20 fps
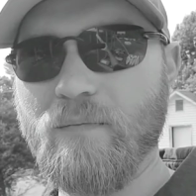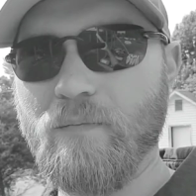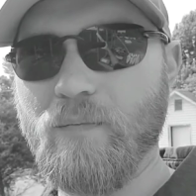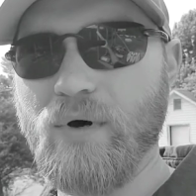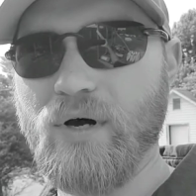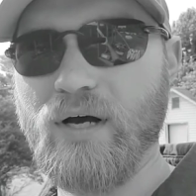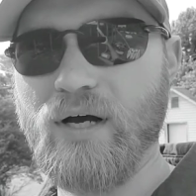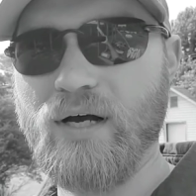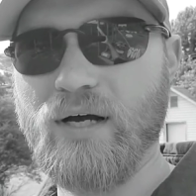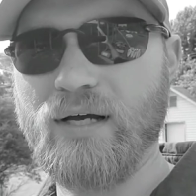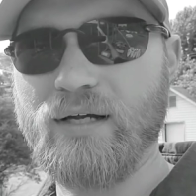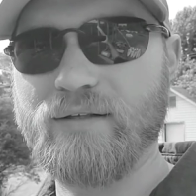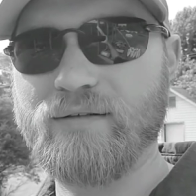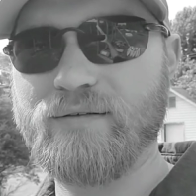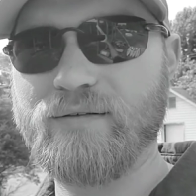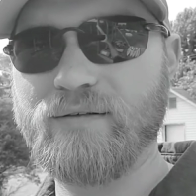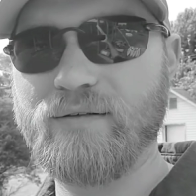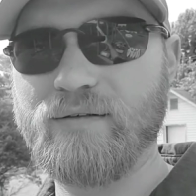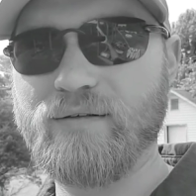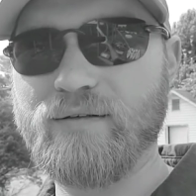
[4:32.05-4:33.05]
But
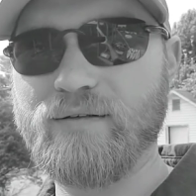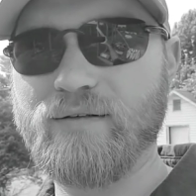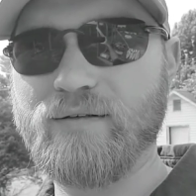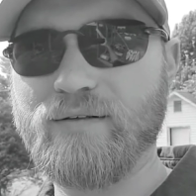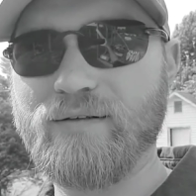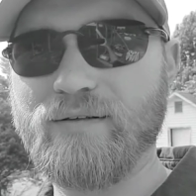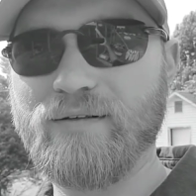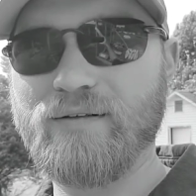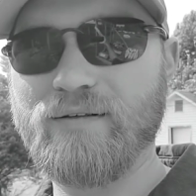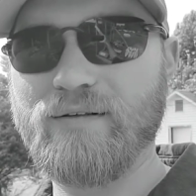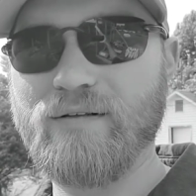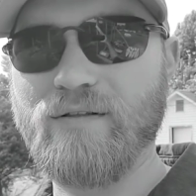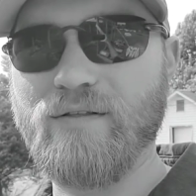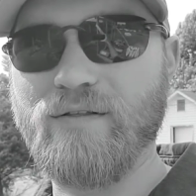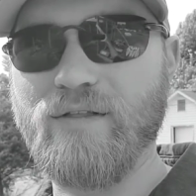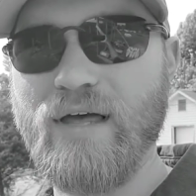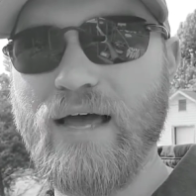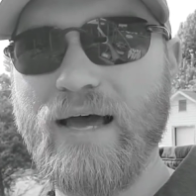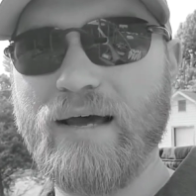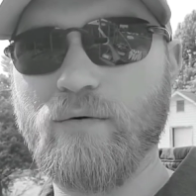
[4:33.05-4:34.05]

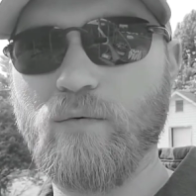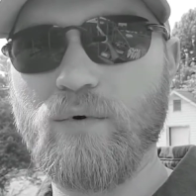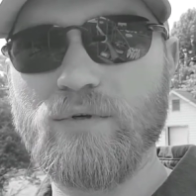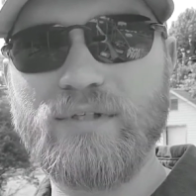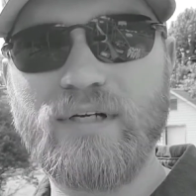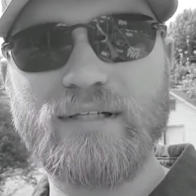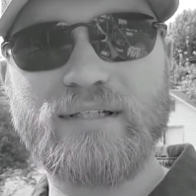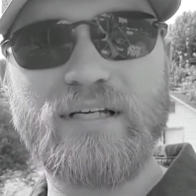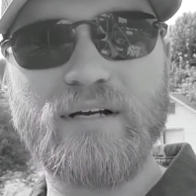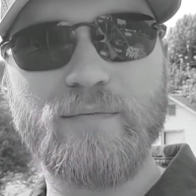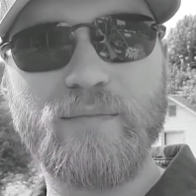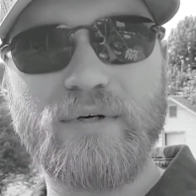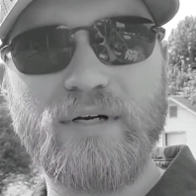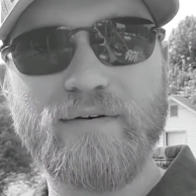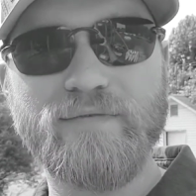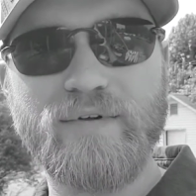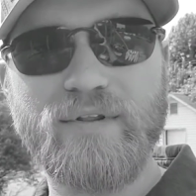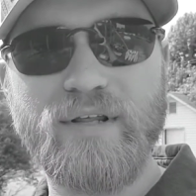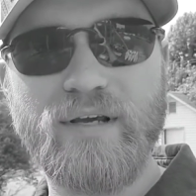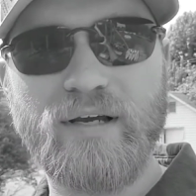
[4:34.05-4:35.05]
that, once I tempered
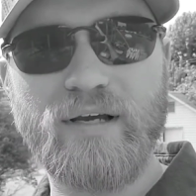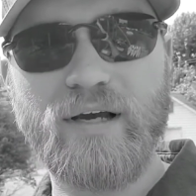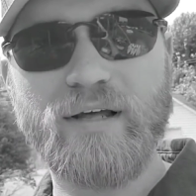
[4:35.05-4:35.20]
everything,